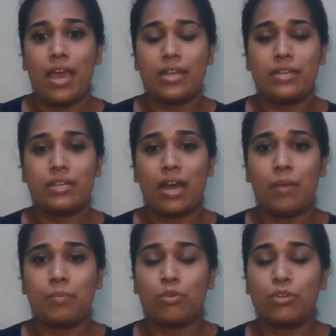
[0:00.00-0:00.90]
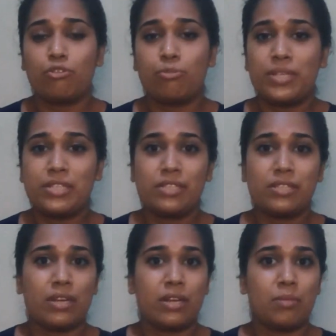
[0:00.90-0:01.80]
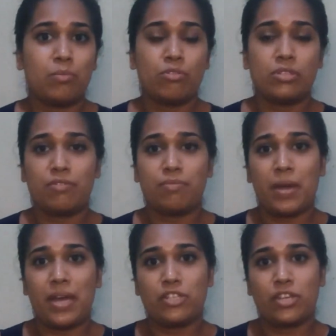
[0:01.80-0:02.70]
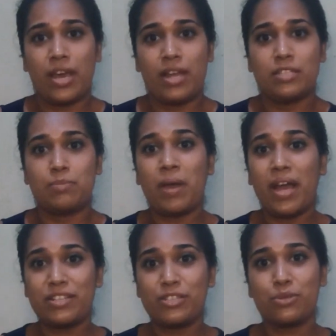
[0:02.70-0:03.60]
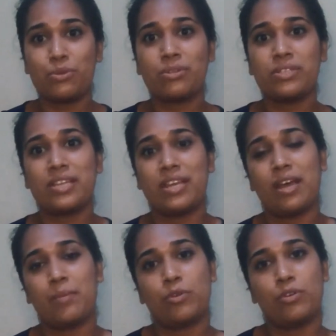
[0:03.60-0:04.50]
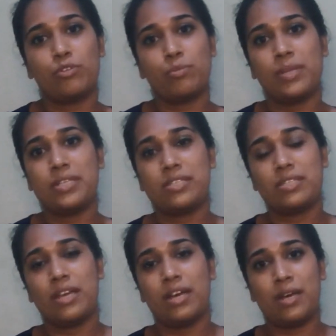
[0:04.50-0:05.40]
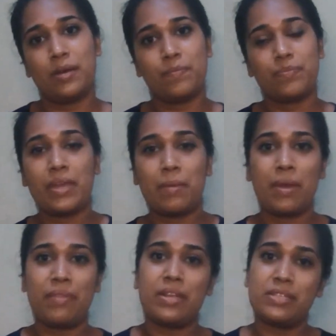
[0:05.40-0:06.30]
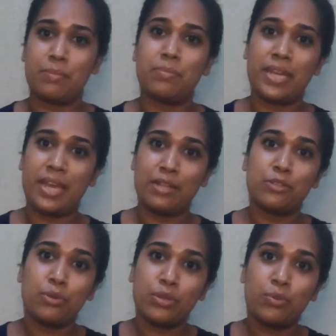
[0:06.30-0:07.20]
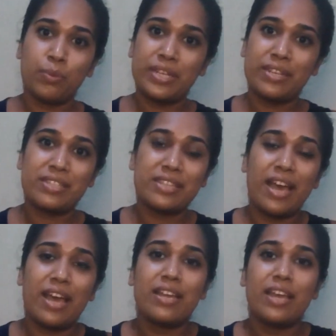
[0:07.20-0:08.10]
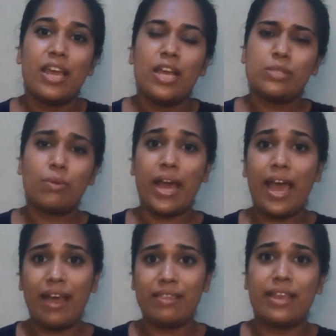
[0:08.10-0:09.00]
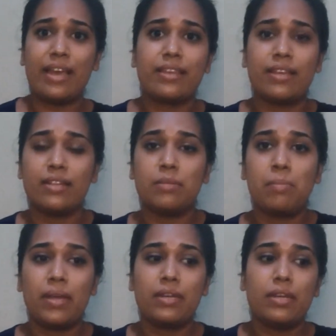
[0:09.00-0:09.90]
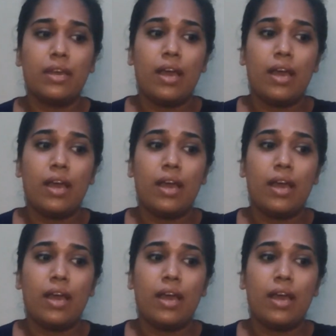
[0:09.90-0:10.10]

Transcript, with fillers: And I'm going to miss most of my child's milestones, and I'm going to miss them, and then somebody else going to witness that. So I had that guilt. But